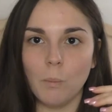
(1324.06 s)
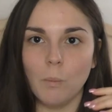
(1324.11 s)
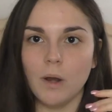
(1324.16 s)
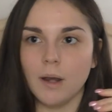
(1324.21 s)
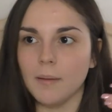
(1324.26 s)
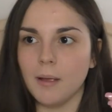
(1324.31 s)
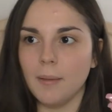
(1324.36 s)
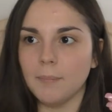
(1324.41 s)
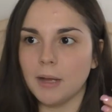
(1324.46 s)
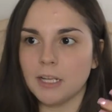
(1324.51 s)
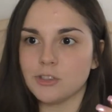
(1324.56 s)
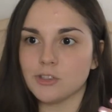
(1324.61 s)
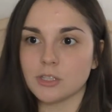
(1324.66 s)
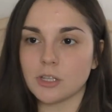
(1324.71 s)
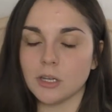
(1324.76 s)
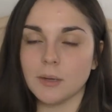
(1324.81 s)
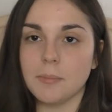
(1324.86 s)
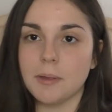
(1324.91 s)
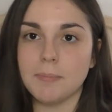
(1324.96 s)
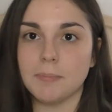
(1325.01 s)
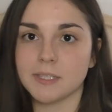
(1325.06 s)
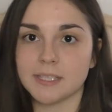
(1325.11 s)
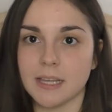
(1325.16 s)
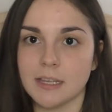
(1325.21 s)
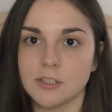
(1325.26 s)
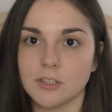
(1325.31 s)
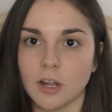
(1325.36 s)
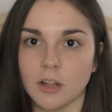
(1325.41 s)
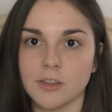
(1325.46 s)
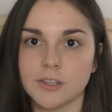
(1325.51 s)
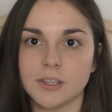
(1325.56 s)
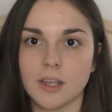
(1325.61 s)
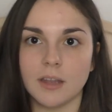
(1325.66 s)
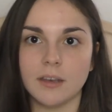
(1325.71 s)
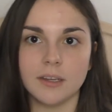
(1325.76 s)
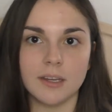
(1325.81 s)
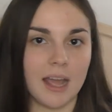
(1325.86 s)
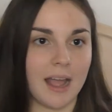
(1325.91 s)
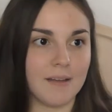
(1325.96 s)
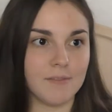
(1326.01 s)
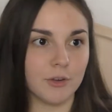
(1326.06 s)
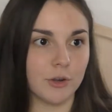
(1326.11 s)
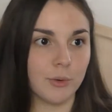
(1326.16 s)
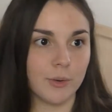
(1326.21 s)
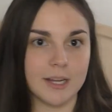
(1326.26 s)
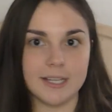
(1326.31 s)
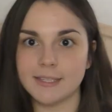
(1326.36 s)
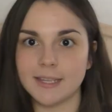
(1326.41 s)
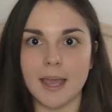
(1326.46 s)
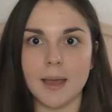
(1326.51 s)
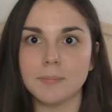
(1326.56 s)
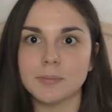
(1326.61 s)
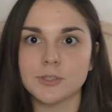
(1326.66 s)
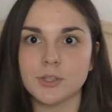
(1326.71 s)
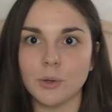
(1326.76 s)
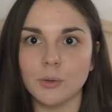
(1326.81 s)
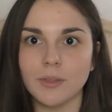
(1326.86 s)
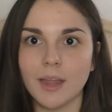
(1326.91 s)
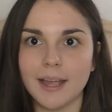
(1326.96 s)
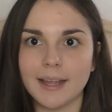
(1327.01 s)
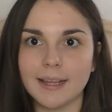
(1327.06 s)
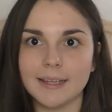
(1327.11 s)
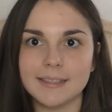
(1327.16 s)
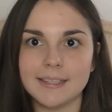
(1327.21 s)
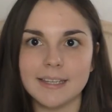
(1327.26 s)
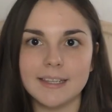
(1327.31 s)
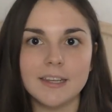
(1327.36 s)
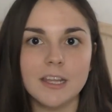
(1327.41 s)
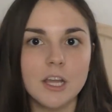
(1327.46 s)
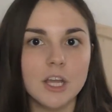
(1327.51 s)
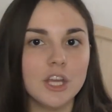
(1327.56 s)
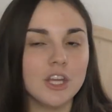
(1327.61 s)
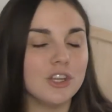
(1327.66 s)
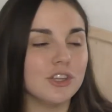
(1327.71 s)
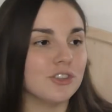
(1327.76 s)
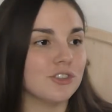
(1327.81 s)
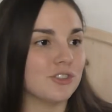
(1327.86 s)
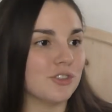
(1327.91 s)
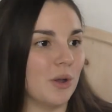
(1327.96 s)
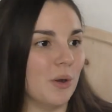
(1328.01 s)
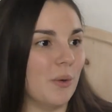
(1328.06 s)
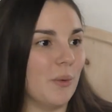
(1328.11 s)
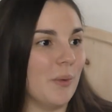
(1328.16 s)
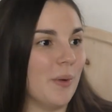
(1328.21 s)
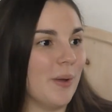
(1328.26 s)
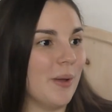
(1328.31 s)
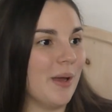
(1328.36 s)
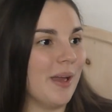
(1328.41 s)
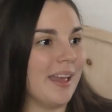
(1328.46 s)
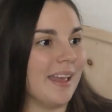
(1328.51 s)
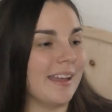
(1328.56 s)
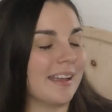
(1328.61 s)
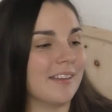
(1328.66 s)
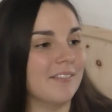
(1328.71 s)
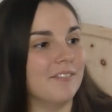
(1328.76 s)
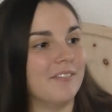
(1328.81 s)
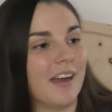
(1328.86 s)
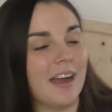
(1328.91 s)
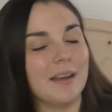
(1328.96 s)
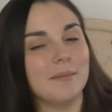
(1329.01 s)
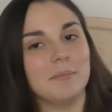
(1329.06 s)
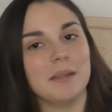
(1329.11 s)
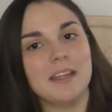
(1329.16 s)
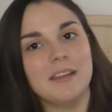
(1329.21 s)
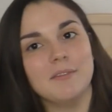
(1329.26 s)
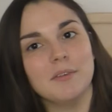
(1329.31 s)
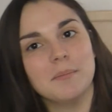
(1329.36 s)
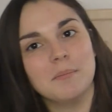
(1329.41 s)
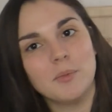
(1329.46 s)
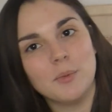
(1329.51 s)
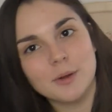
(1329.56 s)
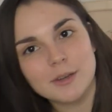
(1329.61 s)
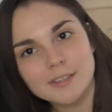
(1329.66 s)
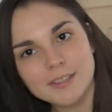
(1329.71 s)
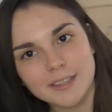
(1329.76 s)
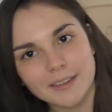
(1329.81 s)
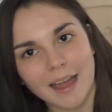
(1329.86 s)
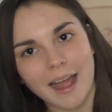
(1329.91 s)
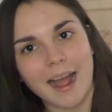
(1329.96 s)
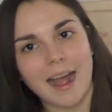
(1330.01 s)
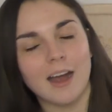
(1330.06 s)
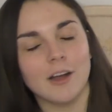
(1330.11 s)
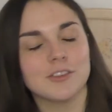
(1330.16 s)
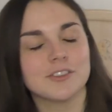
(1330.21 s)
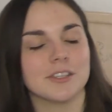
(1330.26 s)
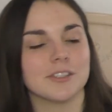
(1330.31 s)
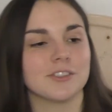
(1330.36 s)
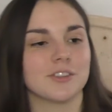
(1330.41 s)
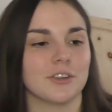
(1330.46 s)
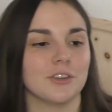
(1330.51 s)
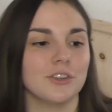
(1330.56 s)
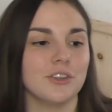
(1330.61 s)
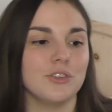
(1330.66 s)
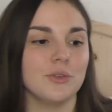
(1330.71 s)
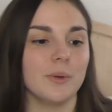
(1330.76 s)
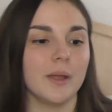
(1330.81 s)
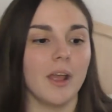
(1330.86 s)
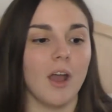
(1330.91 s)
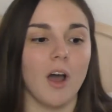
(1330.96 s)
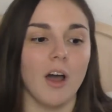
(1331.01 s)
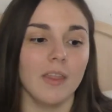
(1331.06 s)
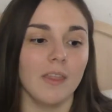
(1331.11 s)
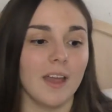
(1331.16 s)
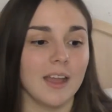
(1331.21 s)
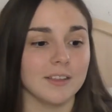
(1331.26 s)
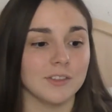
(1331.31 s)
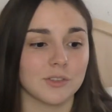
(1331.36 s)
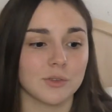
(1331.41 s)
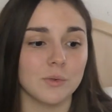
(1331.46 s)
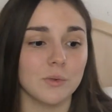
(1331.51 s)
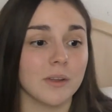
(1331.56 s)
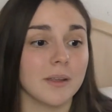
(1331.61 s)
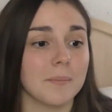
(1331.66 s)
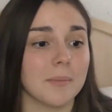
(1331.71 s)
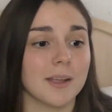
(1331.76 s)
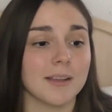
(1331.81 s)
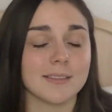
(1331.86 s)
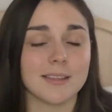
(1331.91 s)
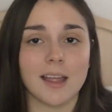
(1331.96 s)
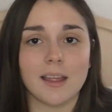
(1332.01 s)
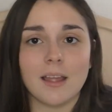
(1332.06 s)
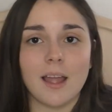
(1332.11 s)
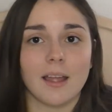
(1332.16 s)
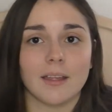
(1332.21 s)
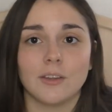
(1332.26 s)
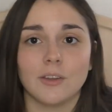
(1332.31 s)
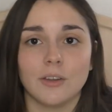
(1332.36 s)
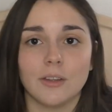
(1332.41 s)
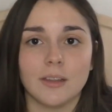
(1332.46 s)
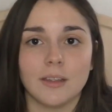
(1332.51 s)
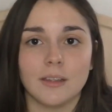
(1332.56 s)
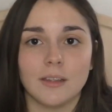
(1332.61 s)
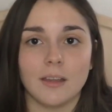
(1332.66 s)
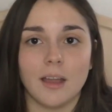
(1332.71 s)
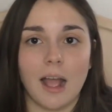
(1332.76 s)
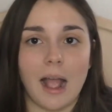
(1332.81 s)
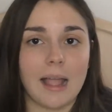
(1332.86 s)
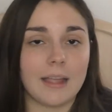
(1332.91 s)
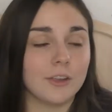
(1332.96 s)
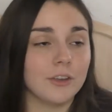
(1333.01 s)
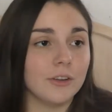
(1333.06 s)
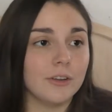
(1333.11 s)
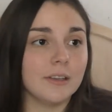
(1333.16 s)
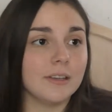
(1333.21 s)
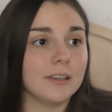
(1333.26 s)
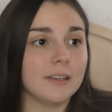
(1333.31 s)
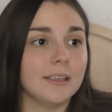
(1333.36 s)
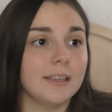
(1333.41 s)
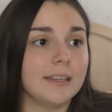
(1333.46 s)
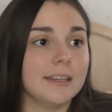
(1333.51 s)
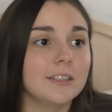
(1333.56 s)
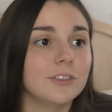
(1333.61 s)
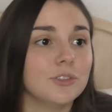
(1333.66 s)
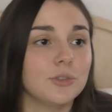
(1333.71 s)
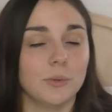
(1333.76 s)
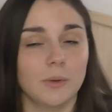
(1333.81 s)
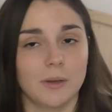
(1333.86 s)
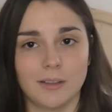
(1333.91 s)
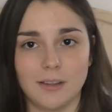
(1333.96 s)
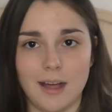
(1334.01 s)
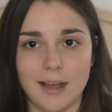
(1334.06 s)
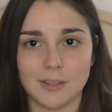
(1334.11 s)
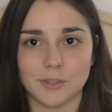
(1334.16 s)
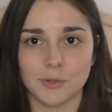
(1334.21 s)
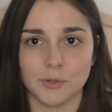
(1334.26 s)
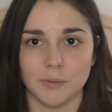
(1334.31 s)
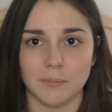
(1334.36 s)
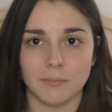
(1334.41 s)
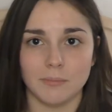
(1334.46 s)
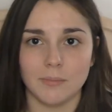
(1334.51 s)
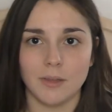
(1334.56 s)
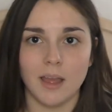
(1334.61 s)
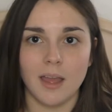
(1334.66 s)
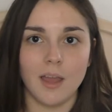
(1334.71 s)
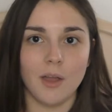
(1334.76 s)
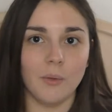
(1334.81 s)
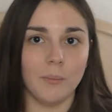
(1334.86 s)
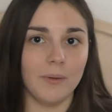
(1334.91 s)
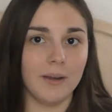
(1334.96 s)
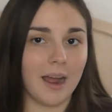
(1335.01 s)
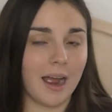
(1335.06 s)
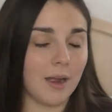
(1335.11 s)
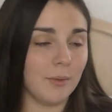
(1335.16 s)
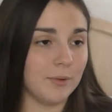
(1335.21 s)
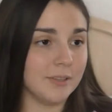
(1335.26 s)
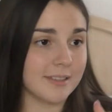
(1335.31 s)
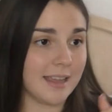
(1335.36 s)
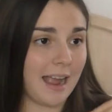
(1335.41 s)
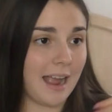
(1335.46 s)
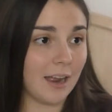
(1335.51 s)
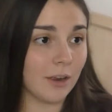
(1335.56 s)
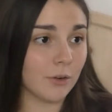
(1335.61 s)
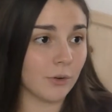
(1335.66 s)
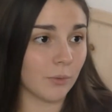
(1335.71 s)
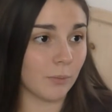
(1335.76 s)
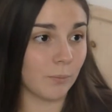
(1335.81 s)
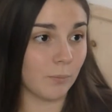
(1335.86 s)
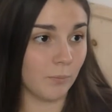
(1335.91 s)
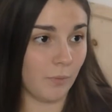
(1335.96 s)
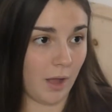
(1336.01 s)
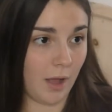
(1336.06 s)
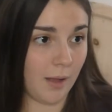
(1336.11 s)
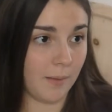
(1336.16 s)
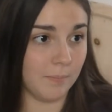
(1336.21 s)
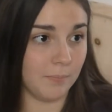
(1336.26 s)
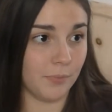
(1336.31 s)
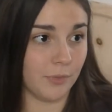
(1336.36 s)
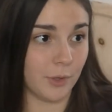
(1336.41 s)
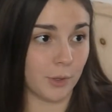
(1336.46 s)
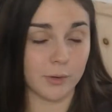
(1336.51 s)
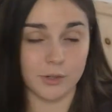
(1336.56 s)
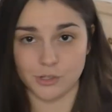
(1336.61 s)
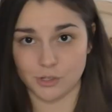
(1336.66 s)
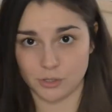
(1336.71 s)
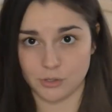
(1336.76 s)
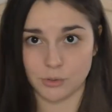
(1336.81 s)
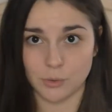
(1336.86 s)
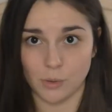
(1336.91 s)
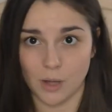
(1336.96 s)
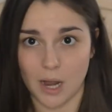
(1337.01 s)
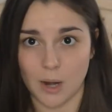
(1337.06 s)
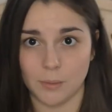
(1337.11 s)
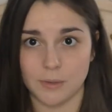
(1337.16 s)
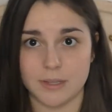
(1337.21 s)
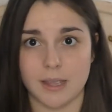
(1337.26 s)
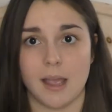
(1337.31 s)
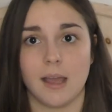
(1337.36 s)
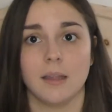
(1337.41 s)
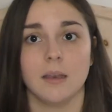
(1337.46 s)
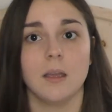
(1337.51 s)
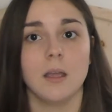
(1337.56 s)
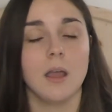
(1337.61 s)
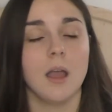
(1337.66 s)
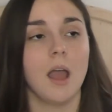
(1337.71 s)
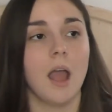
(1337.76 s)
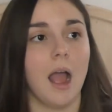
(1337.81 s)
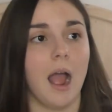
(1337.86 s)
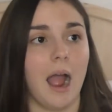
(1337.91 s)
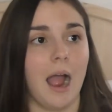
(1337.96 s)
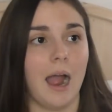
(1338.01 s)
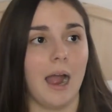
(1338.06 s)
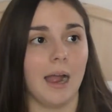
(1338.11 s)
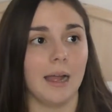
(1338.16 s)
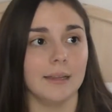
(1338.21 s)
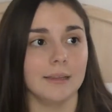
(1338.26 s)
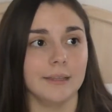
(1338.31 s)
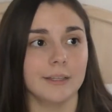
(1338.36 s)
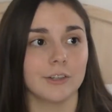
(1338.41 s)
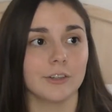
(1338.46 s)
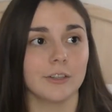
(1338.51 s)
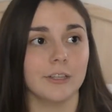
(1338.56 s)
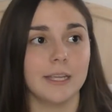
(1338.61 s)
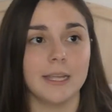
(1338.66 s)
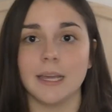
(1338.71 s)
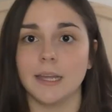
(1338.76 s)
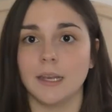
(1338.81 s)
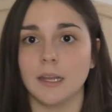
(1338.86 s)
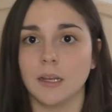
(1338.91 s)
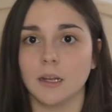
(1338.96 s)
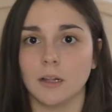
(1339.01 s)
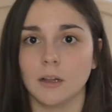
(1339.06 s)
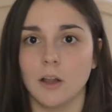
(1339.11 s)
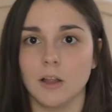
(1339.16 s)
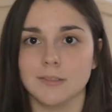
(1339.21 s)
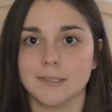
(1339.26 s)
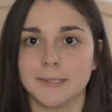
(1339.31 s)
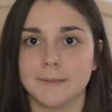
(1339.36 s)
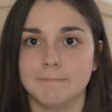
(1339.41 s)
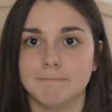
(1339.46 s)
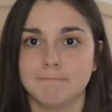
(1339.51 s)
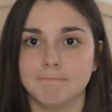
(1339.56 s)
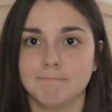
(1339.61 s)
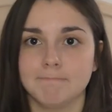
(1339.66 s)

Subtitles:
what, am I just going to be possessed all of a sudden? Have a crazy episode like I did? So it confined me even more to the house. I started doing online schooling because I couldn't get to a classroom. When I was at the Christian school I was at, I literally hid in a closet.